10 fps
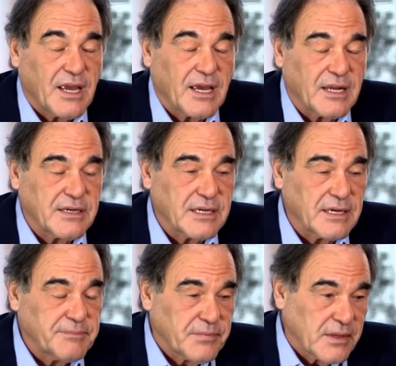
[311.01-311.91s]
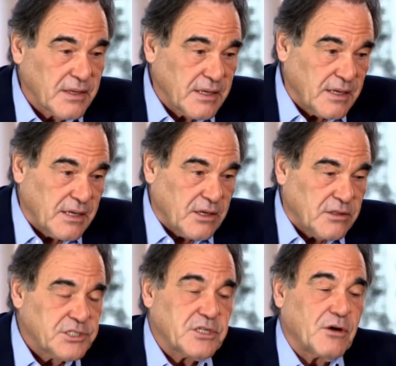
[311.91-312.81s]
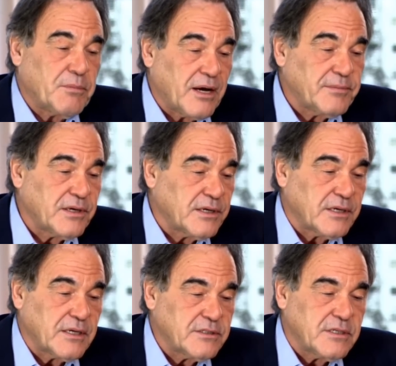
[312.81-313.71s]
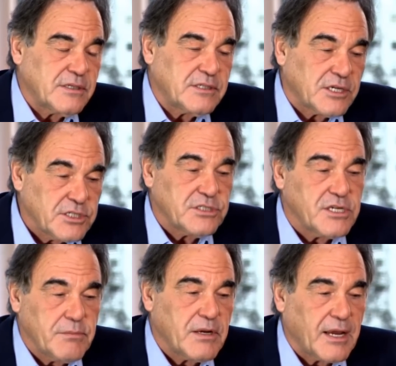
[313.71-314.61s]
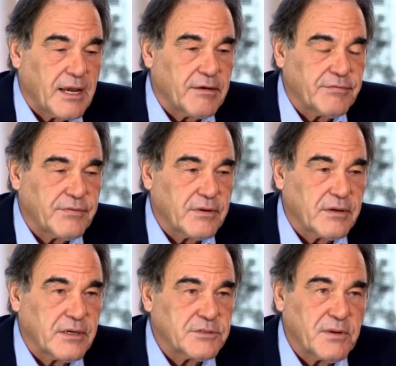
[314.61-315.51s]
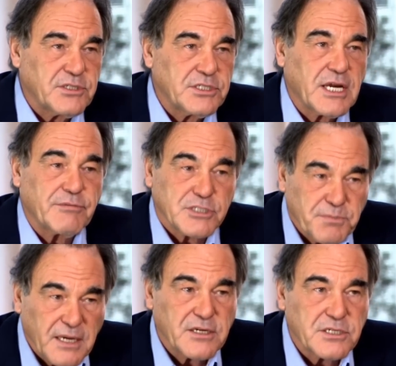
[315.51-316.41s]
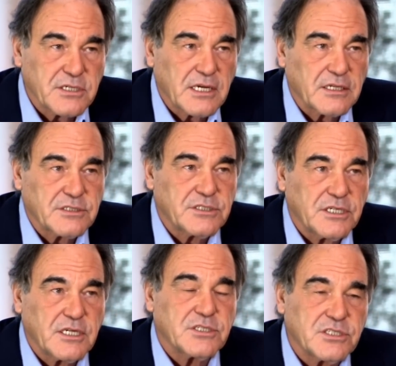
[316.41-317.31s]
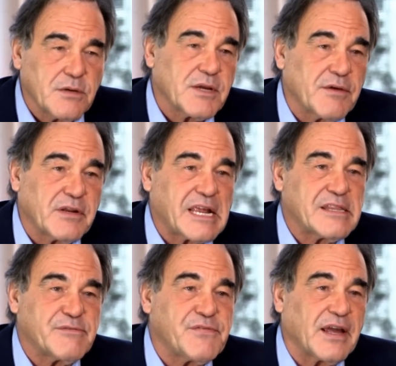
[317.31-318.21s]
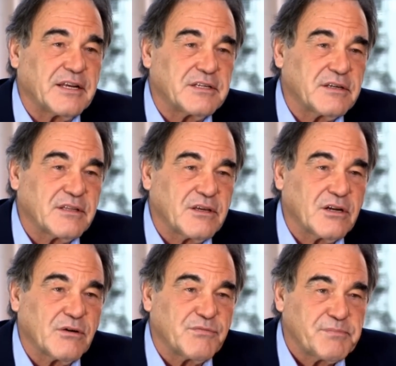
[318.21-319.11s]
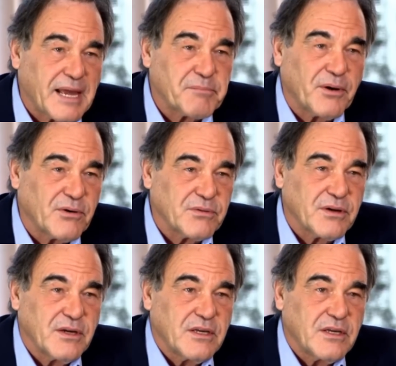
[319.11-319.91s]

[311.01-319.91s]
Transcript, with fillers: And listen, Obama doesn't seem to have, as much as I respect his intelligence, he doesn't seem to have a fight, you know, backbone